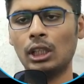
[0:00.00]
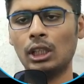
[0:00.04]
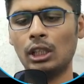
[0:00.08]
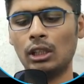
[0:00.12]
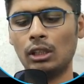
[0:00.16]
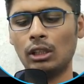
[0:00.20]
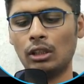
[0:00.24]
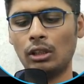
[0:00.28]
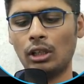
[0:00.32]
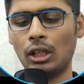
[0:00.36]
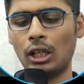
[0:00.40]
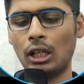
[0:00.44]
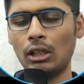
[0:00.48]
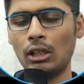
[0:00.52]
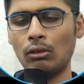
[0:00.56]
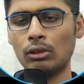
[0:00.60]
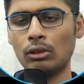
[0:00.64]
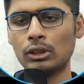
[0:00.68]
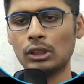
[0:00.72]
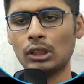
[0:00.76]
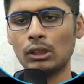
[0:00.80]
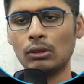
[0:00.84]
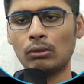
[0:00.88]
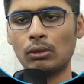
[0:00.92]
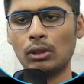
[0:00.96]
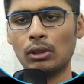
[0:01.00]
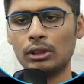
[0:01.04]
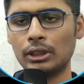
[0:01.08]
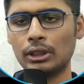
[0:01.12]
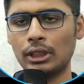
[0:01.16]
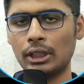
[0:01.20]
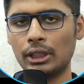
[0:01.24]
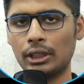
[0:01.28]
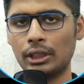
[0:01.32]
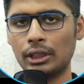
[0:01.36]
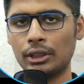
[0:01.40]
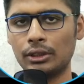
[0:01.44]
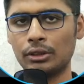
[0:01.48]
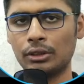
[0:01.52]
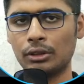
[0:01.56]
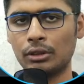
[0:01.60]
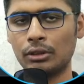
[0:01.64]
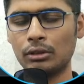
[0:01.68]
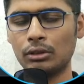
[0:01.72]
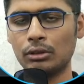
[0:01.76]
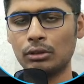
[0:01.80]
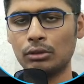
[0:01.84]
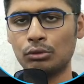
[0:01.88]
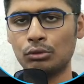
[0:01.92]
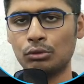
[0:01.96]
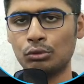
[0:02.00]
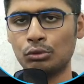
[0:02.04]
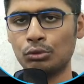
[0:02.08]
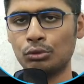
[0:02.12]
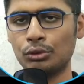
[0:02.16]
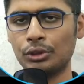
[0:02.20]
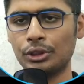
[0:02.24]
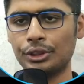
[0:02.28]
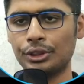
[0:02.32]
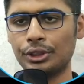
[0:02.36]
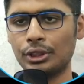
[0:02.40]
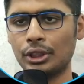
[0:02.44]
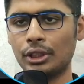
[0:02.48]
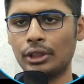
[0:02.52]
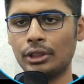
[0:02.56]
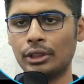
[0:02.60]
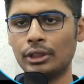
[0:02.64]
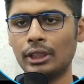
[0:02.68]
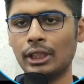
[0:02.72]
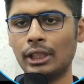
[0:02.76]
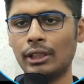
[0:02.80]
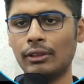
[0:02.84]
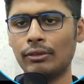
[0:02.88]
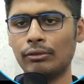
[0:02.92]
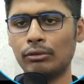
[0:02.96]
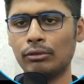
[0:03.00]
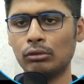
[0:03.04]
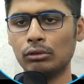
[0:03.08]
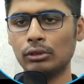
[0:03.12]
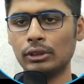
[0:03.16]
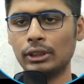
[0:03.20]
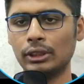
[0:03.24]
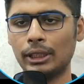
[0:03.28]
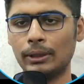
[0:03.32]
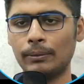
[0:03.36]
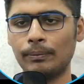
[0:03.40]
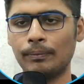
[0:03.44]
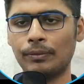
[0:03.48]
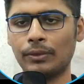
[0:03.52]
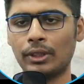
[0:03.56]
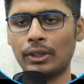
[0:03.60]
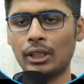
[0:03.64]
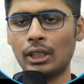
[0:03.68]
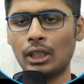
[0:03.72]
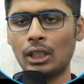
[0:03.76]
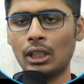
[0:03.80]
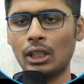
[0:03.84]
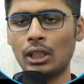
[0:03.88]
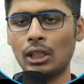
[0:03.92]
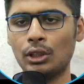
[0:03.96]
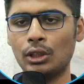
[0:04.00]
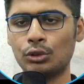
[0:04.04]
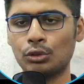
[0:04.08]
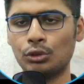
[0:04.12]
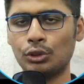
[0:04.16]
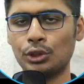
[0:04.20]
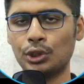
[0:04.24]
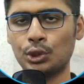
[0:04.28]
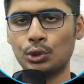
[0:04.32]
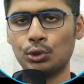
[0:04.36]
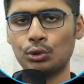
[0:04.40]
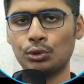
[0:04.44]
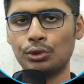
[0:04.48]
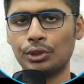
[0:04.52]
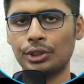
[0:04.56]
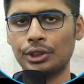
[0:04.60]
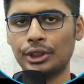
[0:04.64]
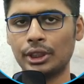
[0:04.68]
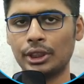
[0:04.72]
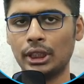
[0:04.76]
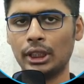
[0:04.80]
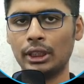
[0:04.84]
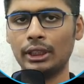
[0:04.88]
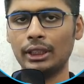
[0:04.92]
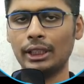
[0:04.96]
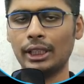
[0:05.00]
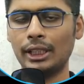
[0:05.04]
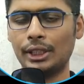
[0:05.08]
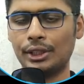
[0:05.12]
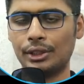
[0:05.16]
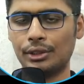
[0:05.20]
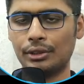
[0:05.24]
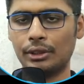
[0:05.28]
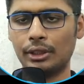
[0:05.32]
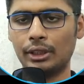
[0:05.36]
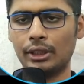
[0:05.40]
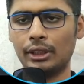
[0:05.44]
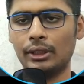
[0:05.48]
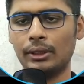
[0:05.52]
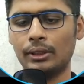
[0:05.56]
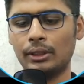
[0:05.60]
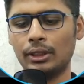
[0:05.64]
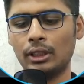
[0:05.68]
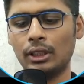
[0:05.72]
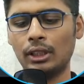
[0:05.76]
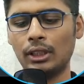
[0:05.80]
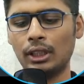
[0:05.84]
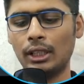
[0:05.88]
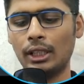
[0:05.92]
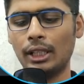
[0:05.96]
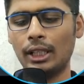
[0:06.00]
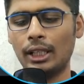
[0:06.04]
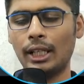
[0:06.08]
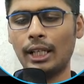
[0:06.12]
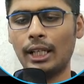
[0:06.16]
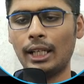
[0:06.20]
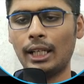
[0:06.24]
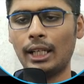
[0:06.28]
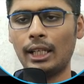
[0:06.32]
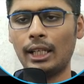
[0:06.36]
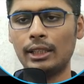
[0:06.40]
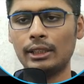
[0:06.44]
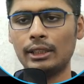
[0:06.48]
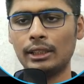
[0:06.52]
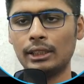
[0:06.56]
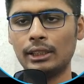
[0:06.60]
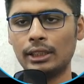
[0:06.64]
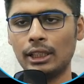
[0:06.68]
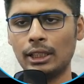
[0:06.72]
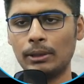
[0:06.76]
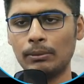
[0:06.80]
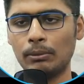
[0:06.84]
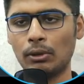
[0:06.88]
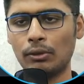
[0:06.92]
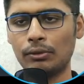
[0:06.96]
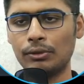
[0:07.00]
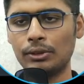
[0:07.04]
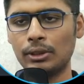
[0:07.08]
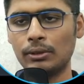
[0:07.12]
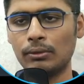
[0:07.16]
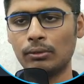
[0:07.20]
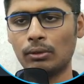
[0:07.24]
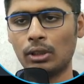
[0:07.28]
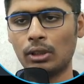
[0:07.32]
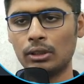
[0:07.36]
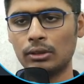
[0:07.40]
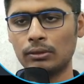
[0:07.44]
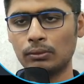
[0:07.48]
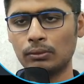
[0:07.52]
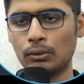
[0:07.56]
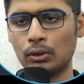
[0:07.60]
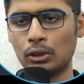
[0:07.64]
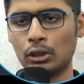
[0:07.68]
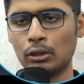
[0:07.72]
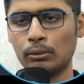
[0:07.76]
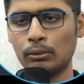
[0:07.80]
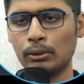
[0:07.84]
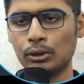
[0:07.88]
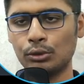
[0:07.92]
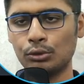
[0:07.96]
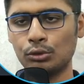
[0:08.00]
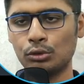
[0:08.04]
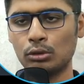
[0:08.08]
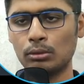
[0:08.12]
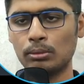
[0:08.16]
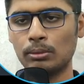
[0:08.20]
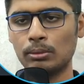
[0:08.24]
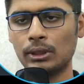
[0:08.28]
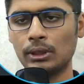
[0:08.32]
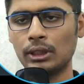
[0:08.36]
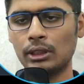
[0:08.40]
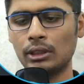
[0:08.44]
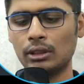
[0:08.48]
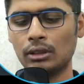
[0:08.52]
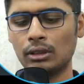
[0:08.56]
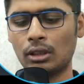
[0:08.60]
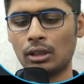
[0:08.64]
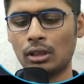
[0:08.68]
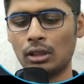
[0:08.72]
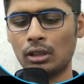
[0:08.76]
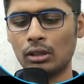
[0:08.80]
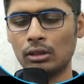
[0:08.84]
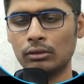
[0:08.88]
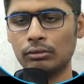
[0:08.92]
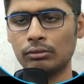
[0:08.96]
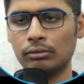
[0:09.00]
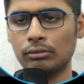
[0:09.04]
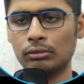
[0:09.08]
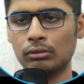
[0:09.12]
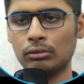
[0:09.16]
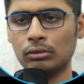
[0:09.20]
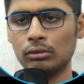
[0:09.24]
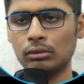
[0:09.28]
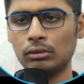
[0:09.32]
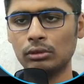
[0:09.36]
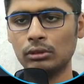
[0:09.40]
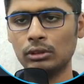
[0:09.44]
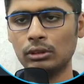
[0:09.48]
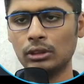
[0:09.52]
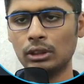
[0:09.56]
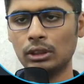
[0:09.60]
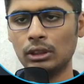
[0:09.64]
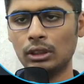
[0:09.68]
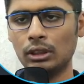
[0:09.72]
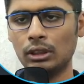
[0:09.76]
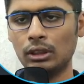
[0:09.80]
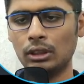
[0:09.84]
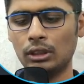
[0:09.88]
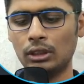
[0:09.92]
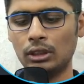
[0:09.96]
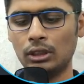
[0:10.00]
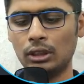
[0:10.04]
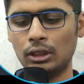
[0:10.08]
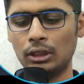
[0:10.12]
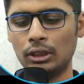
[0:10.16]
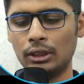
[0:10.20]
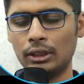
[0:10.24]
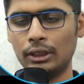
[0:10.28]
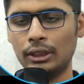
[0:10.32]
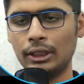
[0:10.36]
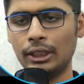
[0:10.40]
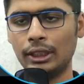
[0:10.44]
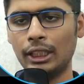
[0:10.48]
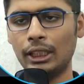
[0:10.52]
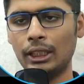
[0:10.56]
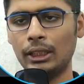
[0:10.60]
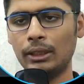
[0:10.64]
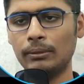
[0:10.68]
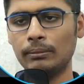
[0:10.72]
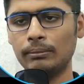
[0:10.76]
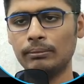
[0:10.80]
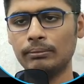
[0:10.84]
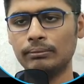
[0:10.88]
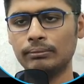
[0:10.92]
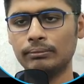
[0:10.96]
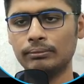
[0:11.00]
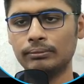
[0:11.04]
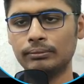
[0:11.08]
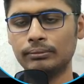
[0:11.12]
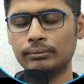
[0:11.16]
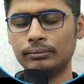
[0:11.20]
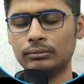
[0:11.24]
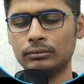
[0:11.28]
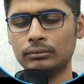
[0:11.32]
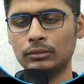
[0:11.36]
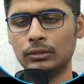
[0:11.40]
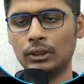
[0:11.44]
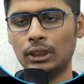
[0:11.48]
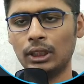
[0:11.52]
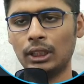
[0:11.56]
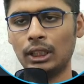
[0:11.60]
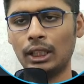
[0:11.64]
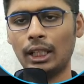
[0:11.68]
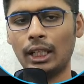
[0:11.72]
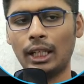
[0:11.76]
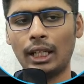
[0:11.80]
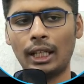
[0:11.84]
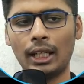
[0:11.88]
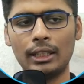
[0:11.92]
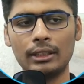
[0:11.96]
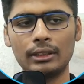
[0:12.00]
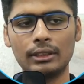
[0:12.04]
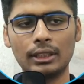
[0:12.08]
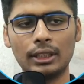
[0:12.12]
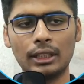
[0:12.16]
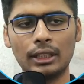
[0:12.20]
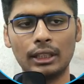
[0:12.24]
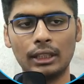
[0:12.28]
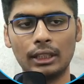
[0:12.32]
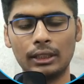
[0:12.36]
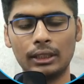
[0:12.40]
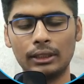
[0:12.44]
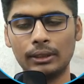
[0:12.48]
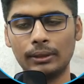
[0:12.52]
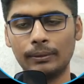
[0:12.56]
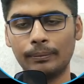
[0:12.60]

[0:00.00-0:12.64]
I want a getter to return a full name, so it should return a string, and the name of the what variable should be called full name, and then